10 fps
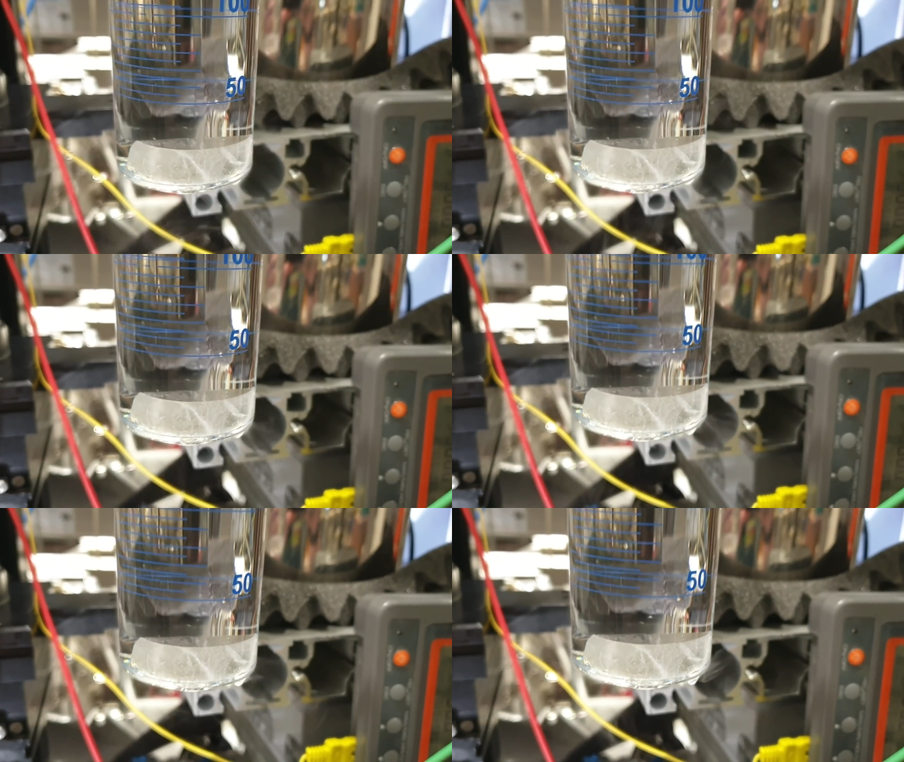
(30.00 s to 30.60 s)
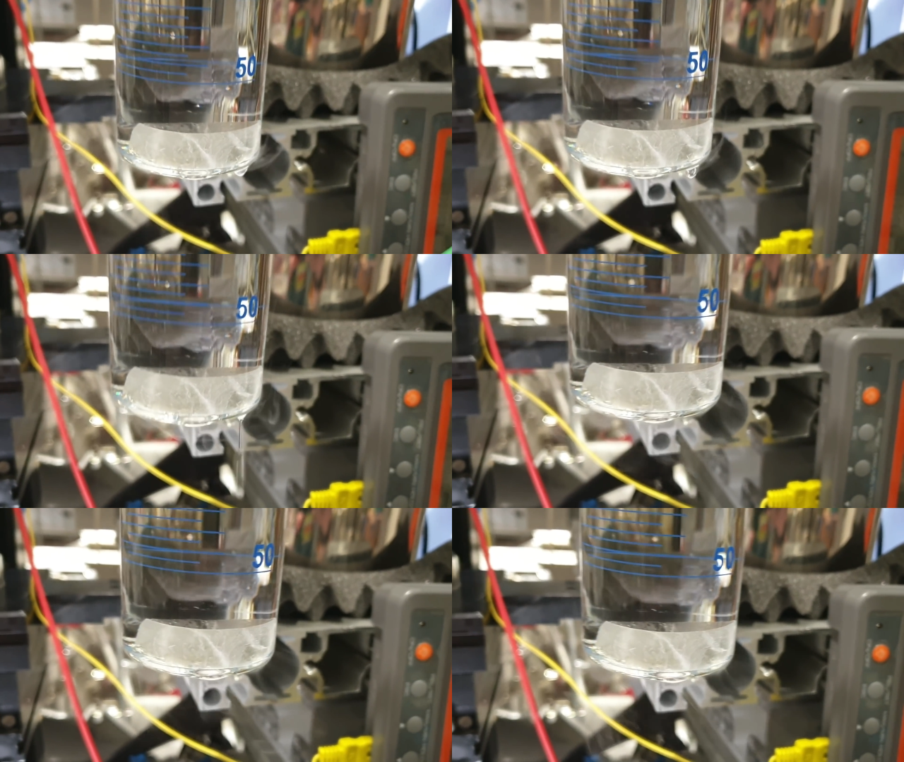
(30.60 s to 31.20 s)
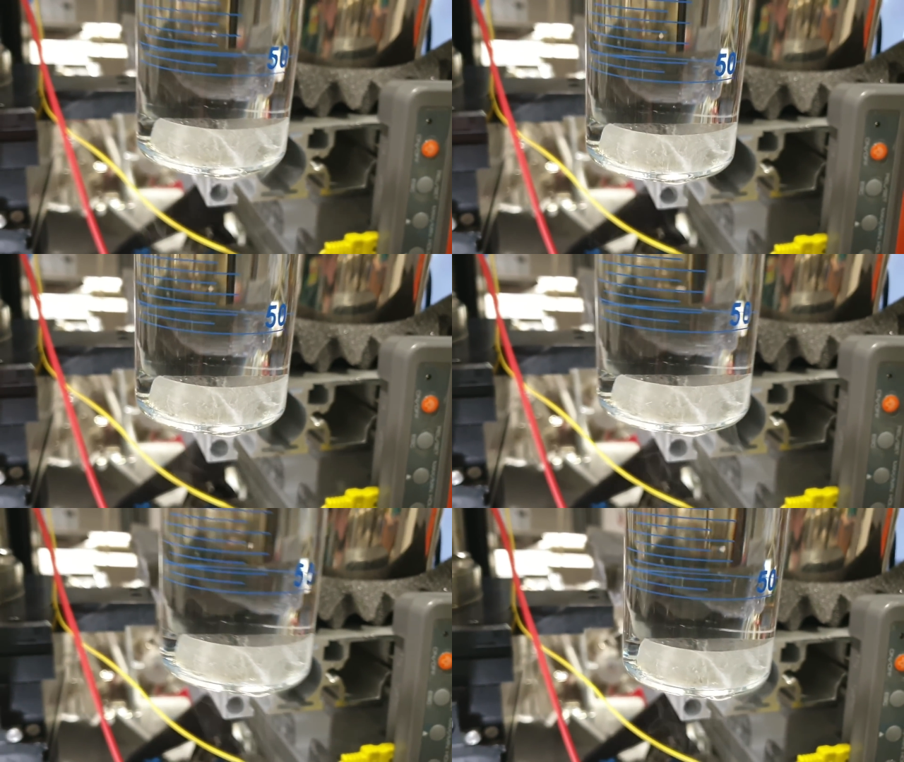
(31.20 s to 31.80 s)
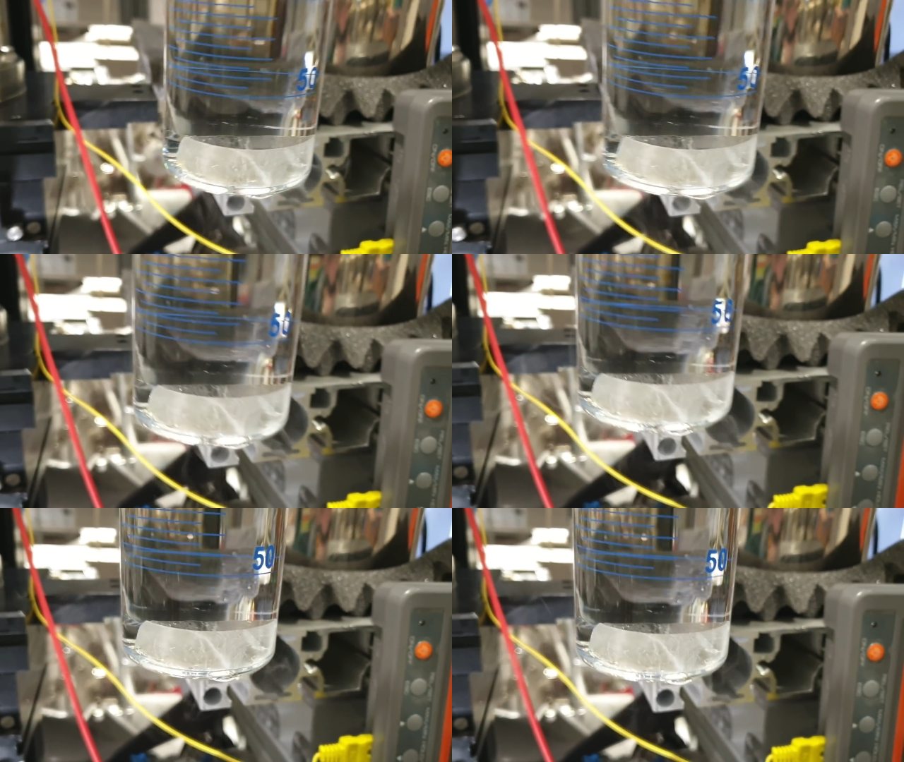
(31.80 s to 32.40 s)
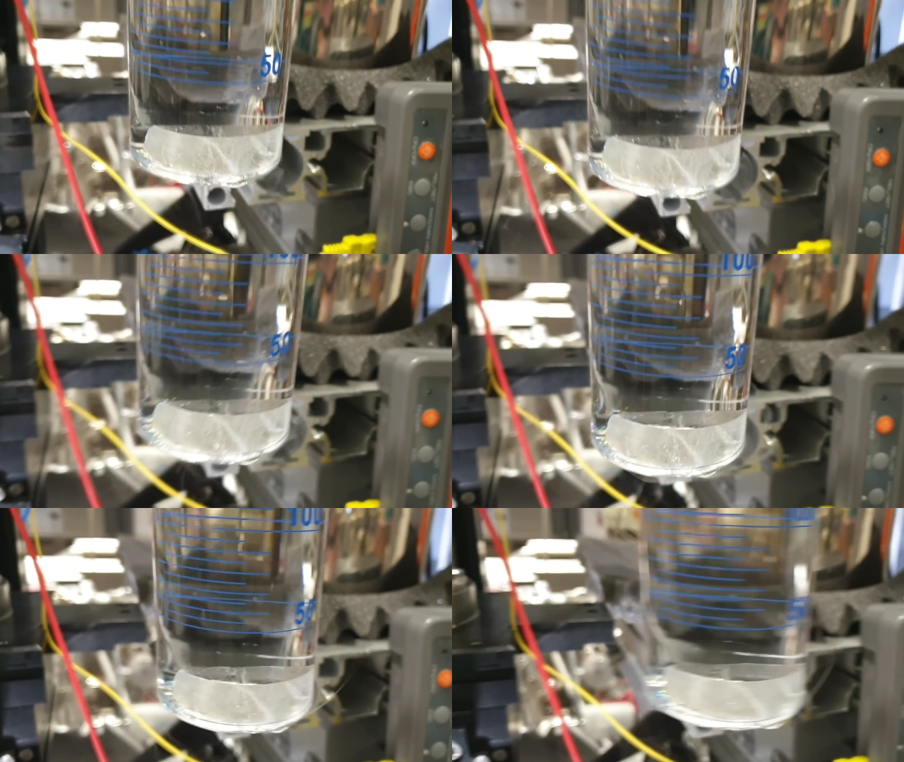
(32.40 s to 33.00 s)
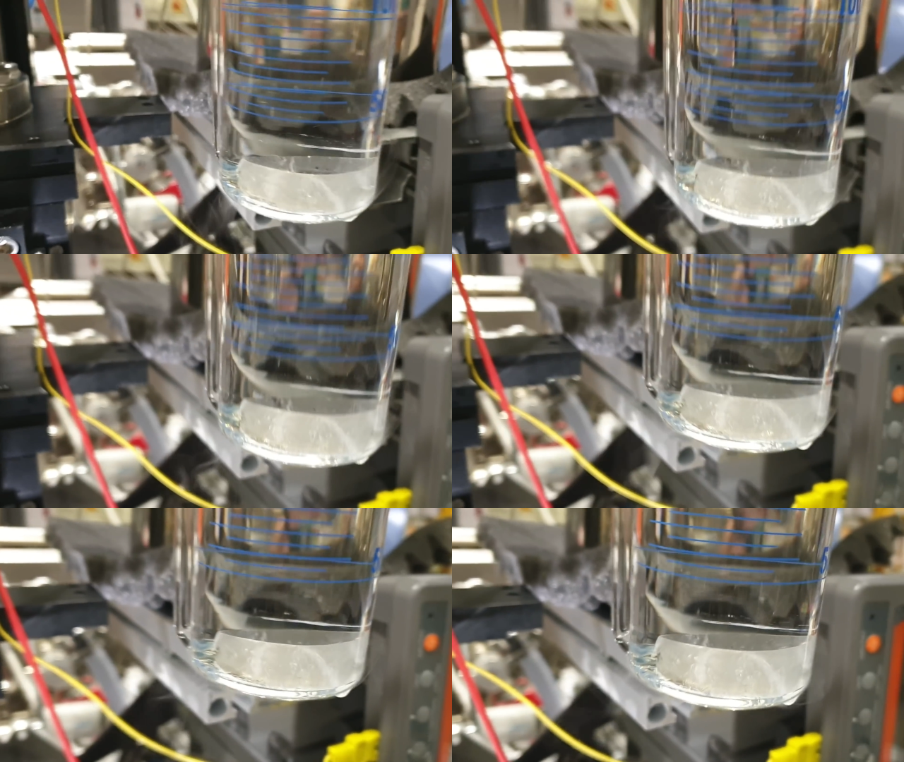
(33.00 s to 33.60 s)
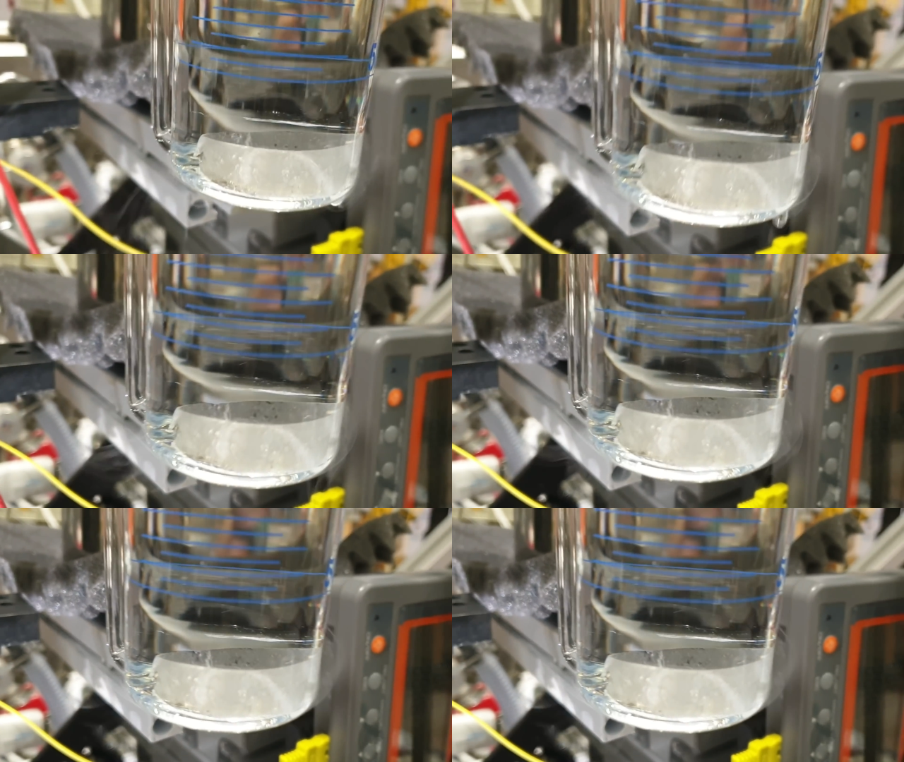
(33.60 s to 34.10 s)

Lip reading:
No face is visible, so there are no lips to read.